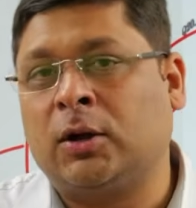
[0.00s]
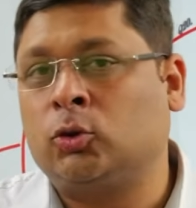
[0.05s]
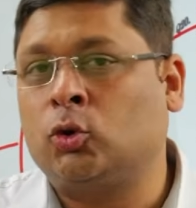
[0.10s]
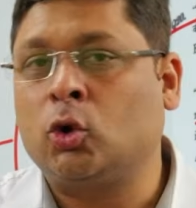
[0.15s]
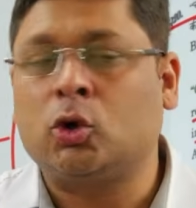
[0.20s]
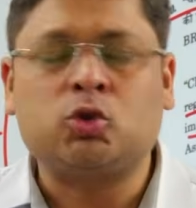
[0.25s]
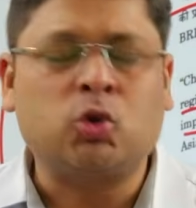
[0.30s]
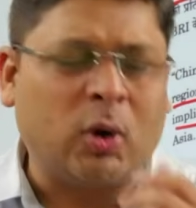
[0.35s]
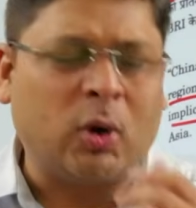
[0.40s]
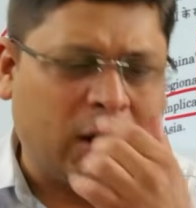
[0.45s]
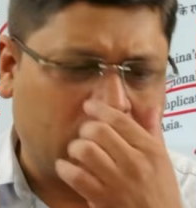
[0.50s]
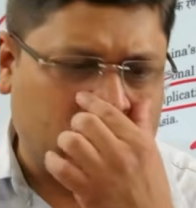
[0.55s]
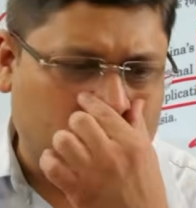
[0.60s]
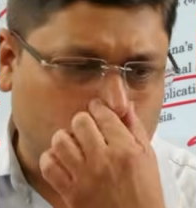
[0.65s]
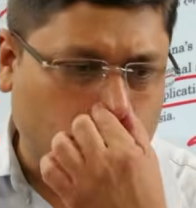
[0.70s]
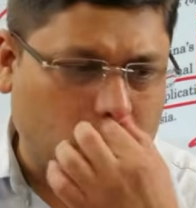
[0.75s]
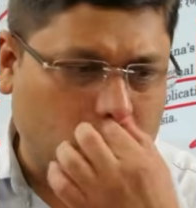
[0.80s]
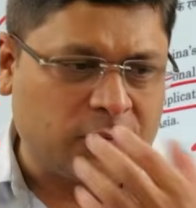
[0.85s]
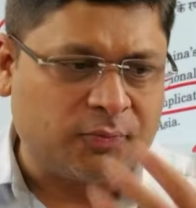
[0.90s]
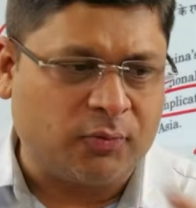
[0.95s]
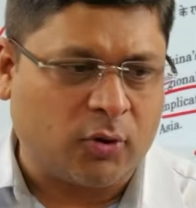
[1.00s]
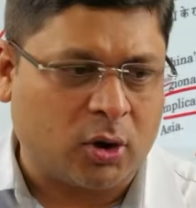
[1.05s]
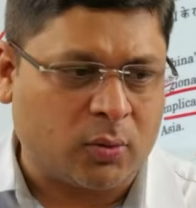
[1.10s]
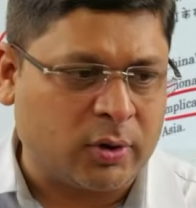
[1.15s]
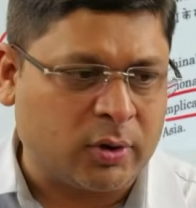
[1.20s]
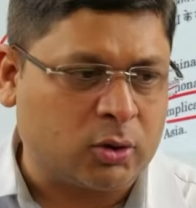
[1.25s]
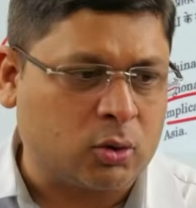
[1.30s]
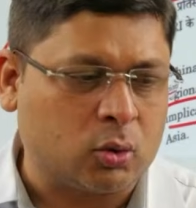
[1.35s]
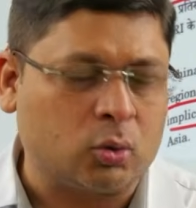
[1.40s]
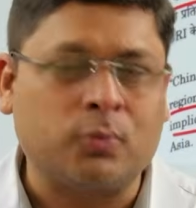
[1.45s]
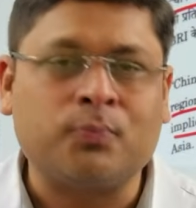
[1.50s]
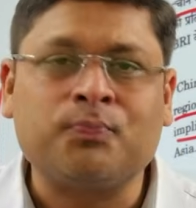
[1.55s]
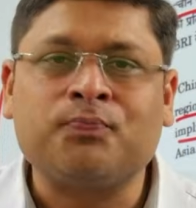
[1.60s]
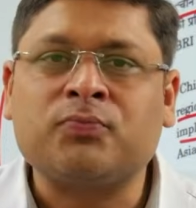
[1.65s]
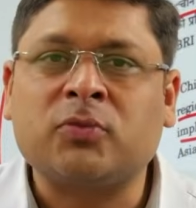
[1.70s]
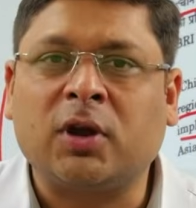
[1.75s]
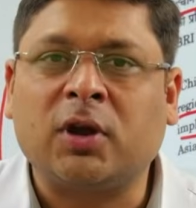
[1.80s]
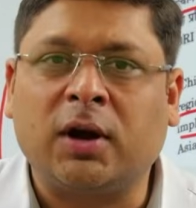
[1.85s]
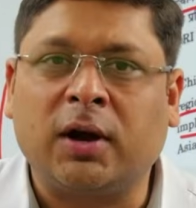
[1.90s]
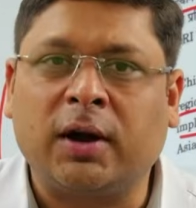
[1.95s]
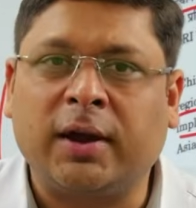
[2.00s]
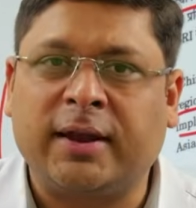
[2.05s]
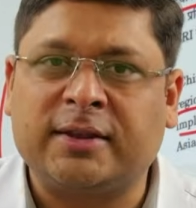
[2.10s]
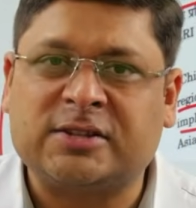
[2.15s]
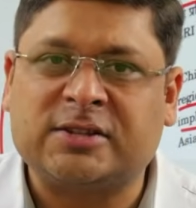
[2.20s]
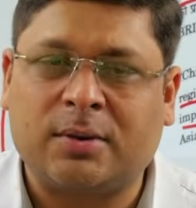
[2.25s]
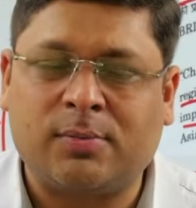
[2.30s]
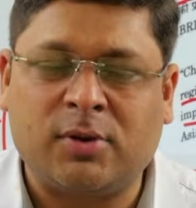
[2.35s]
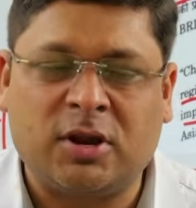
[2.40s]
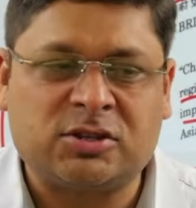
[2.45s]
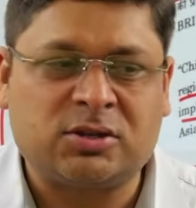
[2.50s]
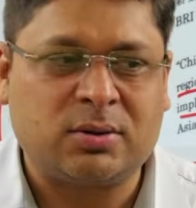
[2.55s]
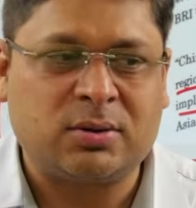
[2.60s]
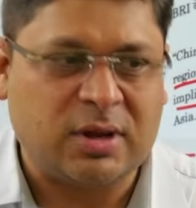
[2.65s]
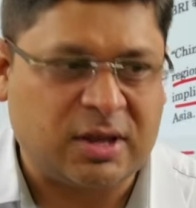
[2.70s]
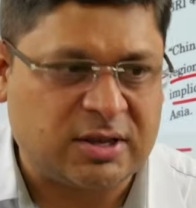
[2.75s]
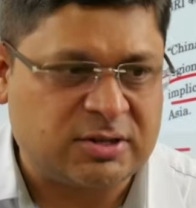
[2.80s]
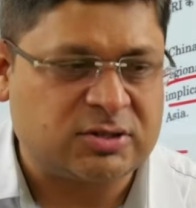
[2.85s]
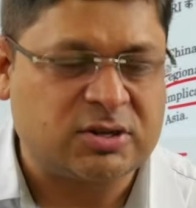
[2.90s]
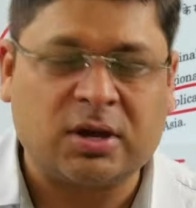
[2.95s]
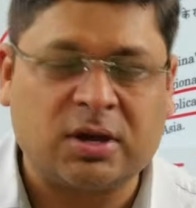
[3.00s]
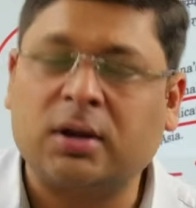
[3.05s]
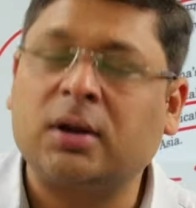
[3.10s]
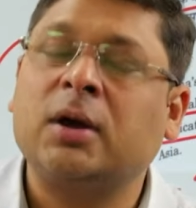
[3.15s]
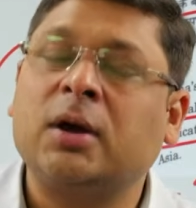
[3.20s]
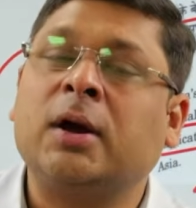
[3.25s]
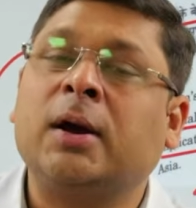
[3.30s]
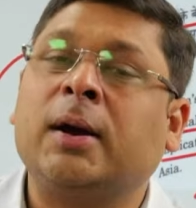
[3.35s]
those who are looking forward to examination next year,